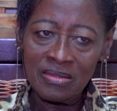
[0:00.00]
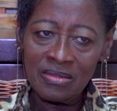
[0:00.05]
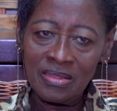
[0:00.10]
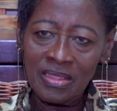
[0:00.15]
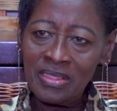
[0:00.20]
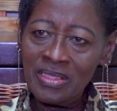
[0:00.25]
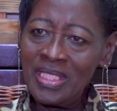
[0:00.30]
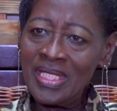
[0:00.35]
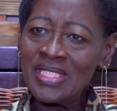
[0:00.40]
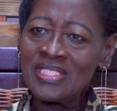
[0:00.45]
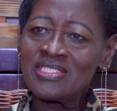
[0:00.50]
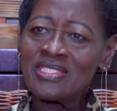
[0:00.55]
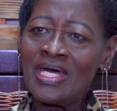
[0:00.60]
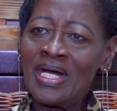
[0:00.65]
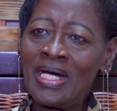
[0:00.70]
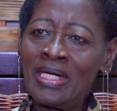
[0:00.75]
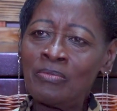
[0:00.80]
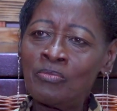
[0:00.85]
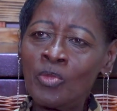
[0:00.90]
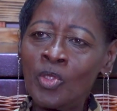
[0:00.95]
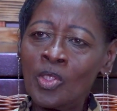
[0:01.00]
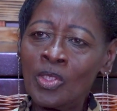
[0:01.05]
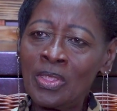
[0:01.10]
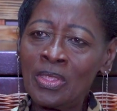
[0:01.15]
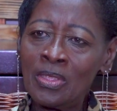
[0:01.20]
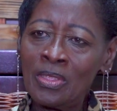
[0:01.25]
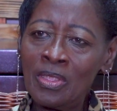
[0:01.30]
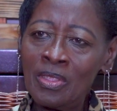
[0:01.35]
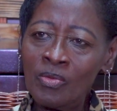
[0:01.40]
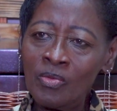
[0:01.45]
the next
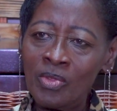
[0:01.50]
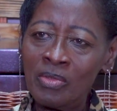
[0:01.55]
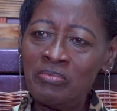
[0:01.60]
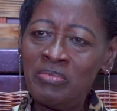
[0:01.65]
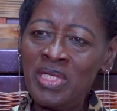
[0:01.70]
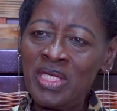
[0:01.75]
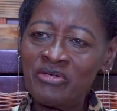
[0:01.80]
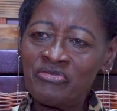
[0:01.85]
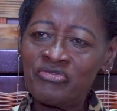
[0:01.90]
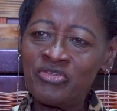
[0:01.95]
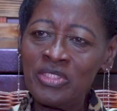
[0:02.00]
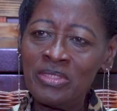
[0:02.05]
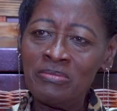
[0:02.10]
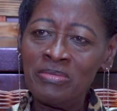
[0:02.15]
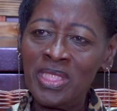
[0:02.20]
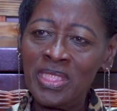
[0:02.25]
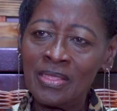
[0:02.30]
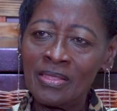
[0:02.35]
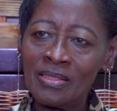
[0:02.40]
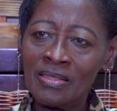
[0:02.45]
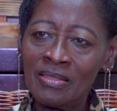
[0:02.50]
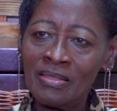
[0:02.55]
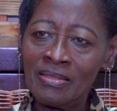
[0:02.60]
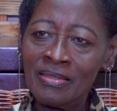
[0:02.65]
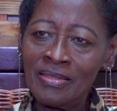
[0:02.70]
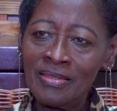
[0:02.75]
admiral would be a female.